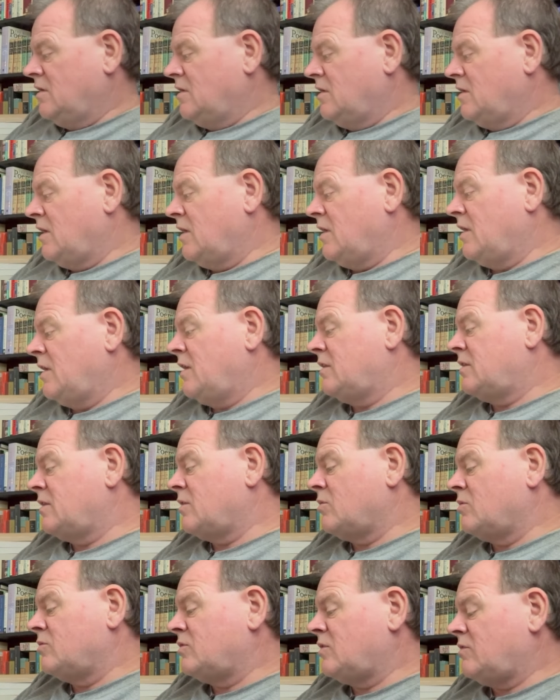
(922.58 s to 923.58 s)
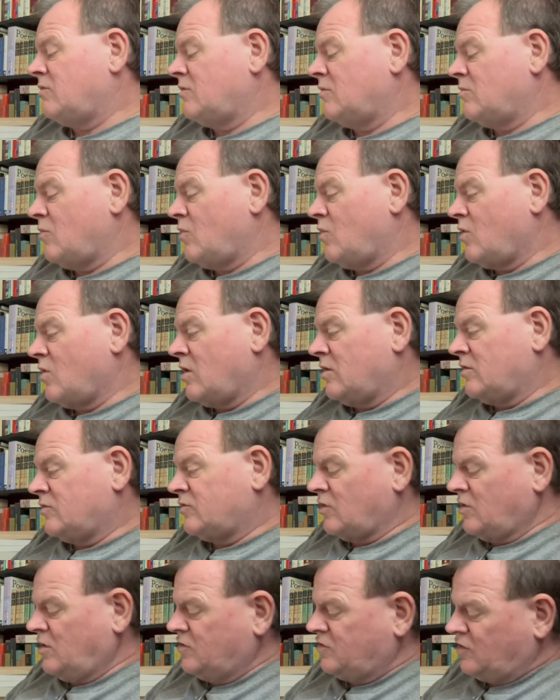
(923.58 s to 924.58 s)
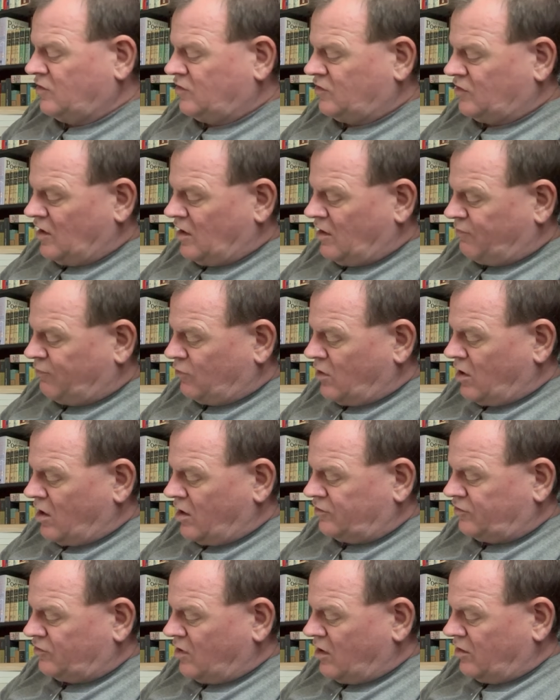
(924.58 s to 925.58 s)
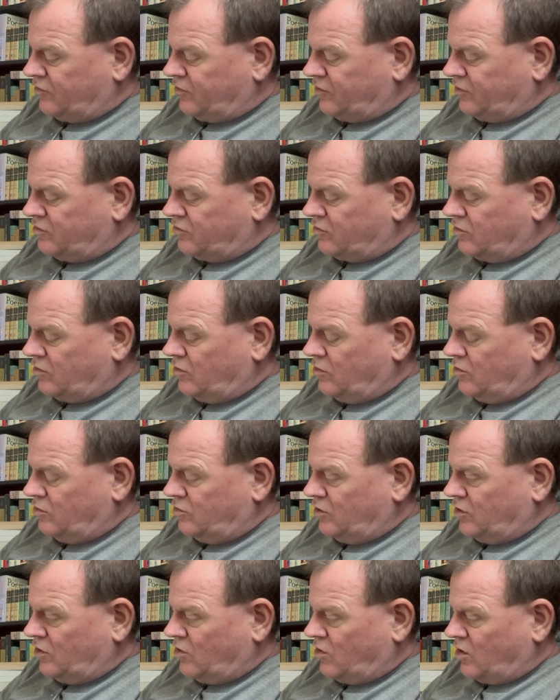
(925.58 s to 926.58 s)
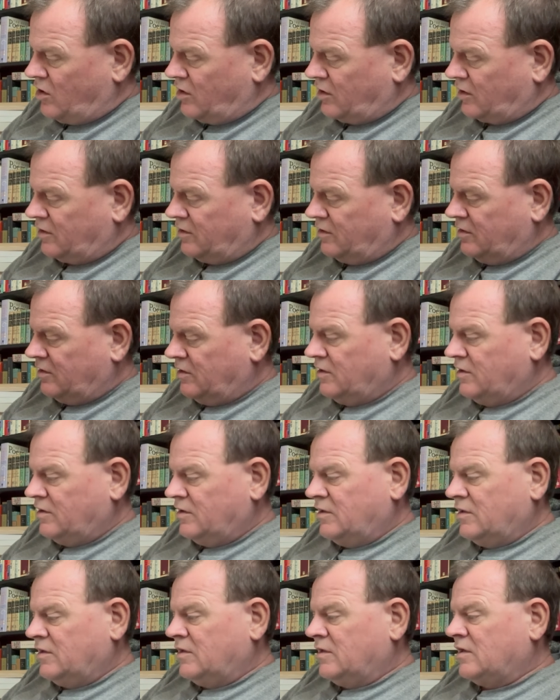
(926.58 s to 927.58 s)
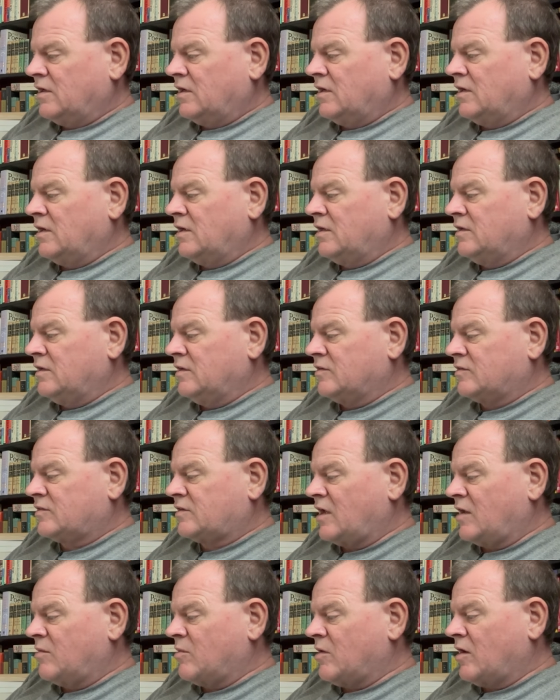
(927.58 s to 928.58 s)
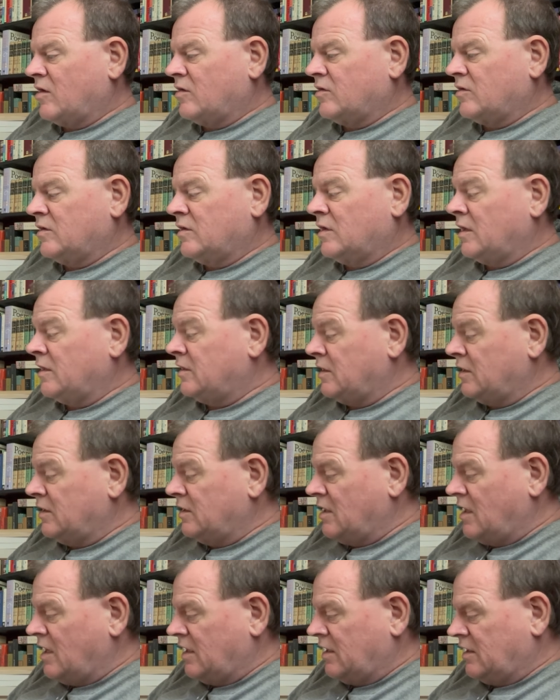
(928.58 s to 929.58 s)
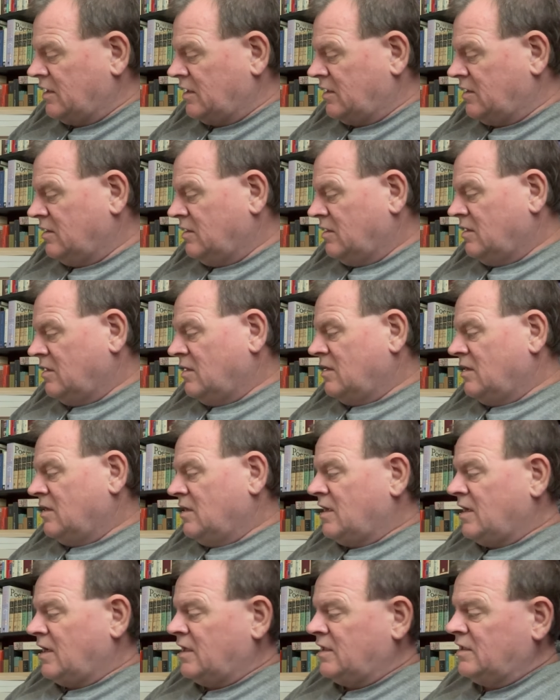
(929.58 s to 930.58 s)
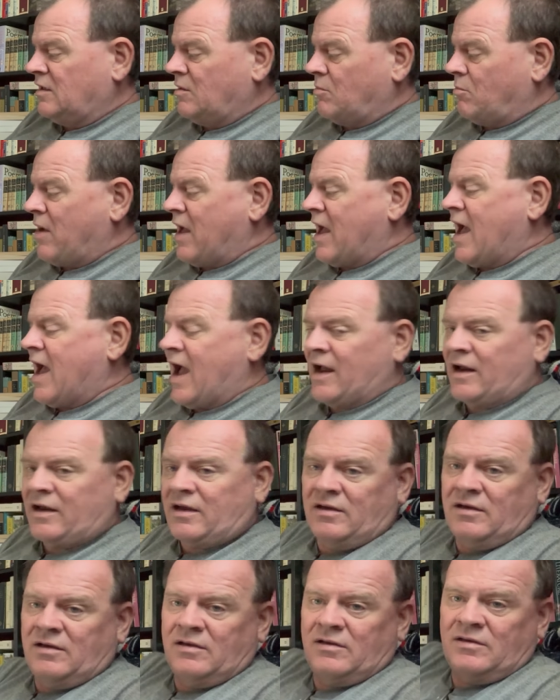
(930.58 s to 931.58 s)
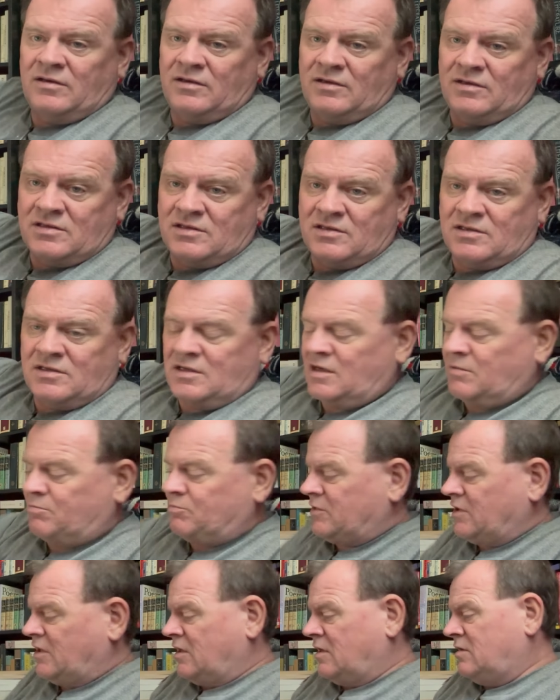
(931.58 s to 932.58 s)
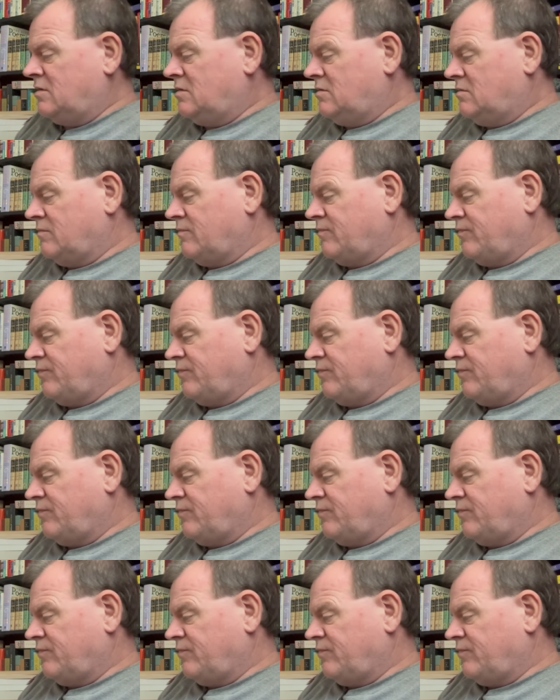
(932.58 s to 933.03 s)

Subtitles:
And there was even more. So this is Farrar, Straus, and Giroux, New York, and this came out in 1990. In the back, tipped in,